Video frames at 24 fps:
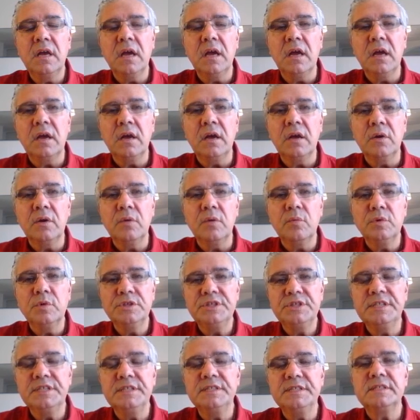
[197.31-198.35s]

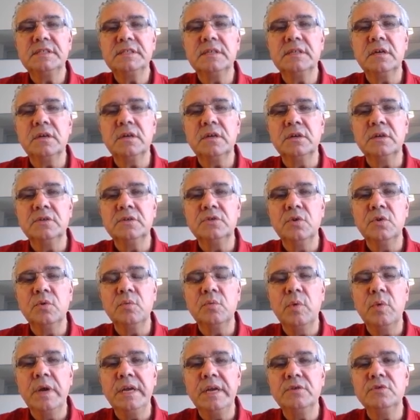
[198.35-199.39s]
which is the
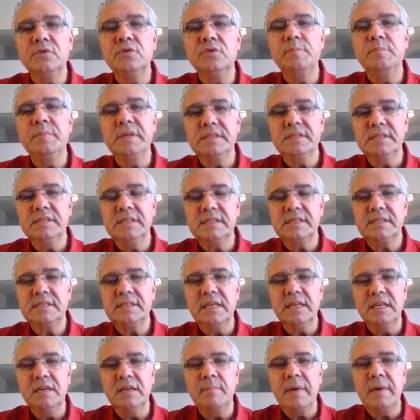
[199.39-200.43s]
way to do business
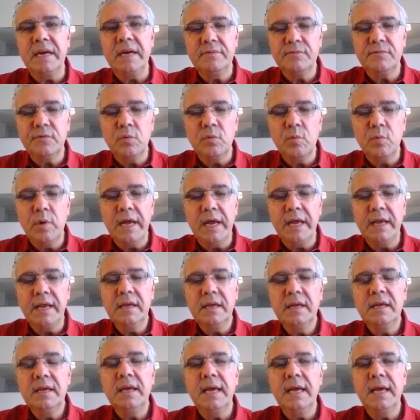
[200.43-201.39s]
in a mindful way,